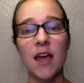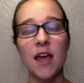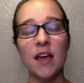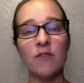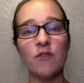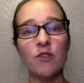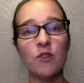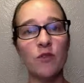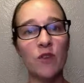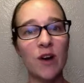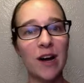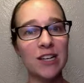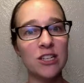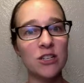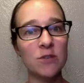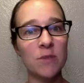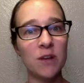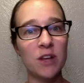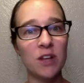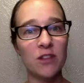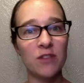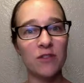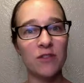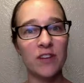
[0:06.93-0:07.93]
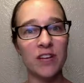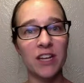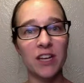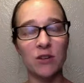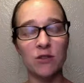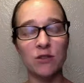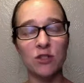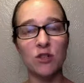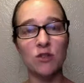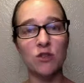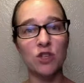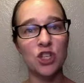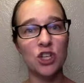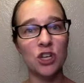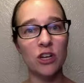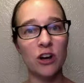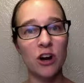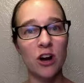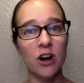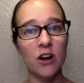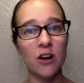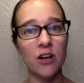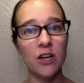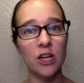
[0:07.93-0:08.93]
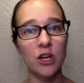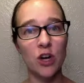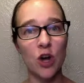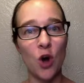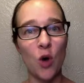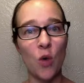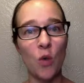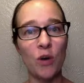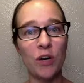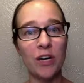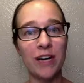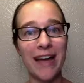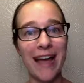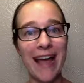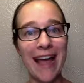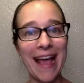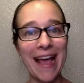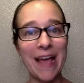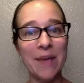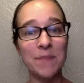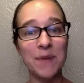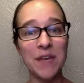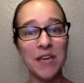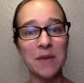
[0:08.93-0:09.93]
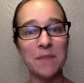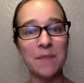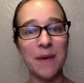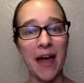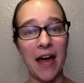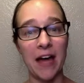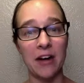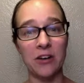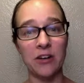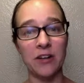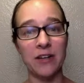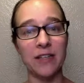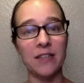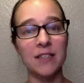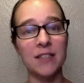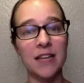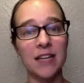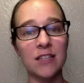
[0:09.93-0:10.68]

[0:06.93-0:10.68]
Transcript: If you've watched my other videos, you should already know what an AB pattern is.